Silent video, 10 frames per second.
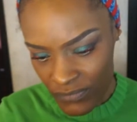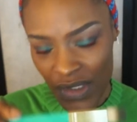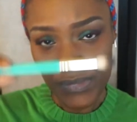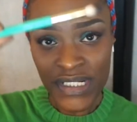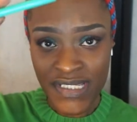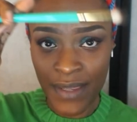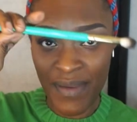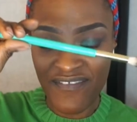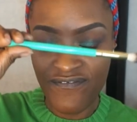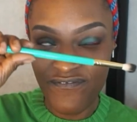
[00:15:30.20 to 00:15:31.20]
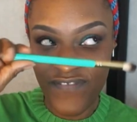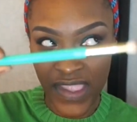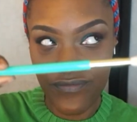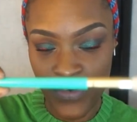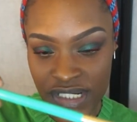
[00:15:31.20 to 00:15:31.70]
I'm going to take my
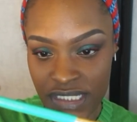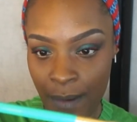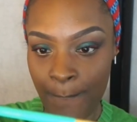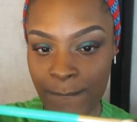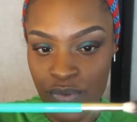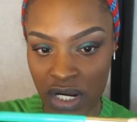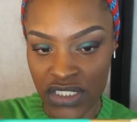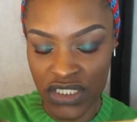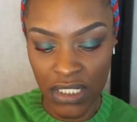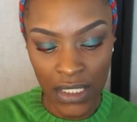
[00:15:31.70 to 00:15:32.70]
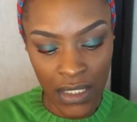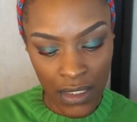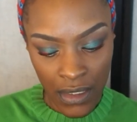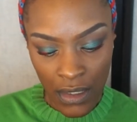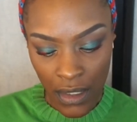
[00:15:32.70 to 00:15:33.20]
favorite brush
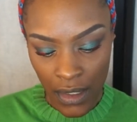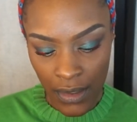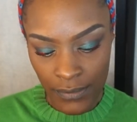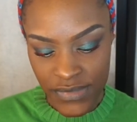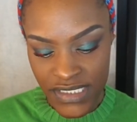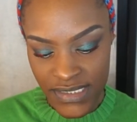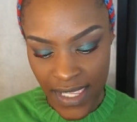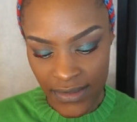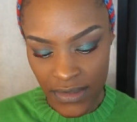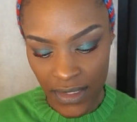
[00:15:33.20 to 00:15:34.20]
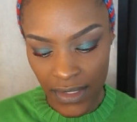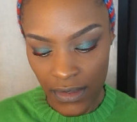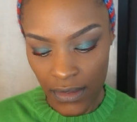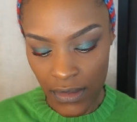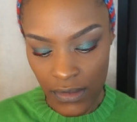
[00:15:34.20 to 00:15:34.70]
um, set.
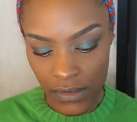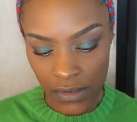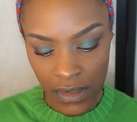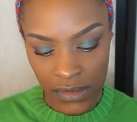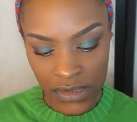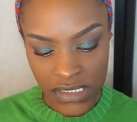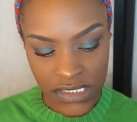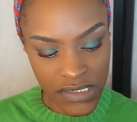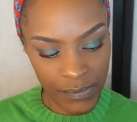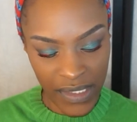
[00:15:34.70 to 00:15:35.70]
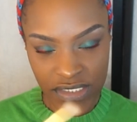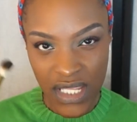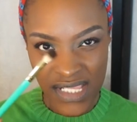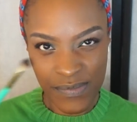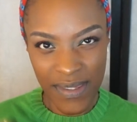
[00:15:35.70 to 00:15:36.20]
This is the B H
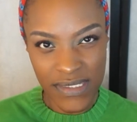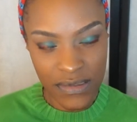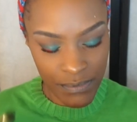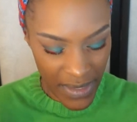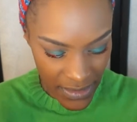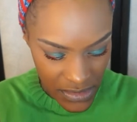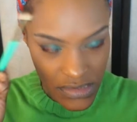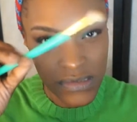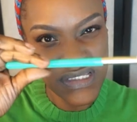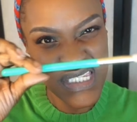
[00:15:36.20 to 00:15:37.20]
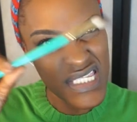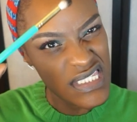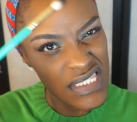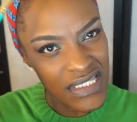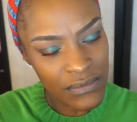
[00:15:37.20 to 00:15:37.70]
Cosmetics
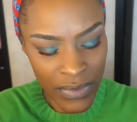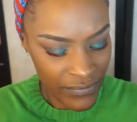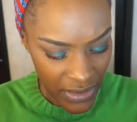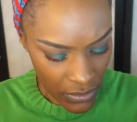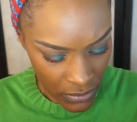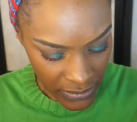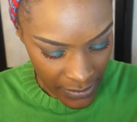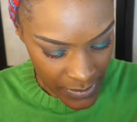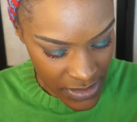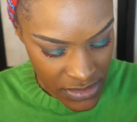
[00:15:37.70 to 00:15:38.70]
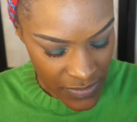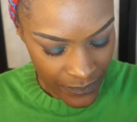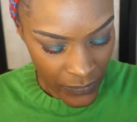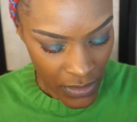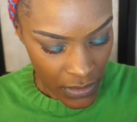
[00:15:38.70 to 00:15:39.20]
Tisley, whatever that girl name is.
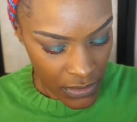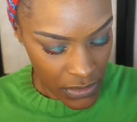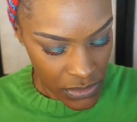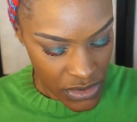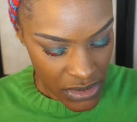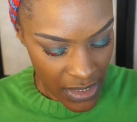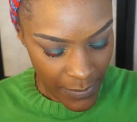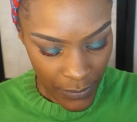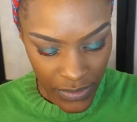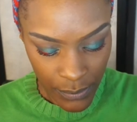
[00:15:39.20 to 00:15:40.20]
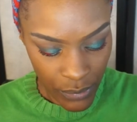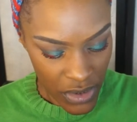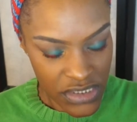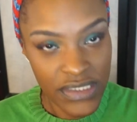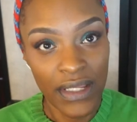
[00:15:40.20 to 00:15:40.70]
She came out with a
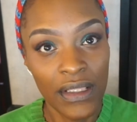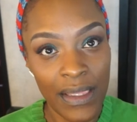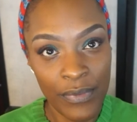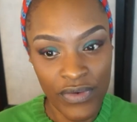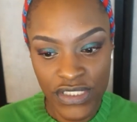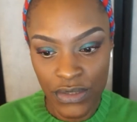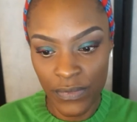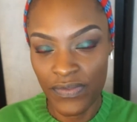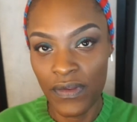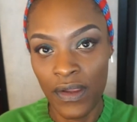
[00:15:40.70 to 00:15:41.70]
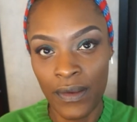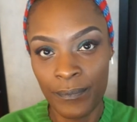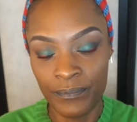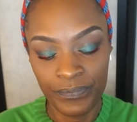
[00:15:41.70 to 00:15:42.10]
brush set collaboration with um,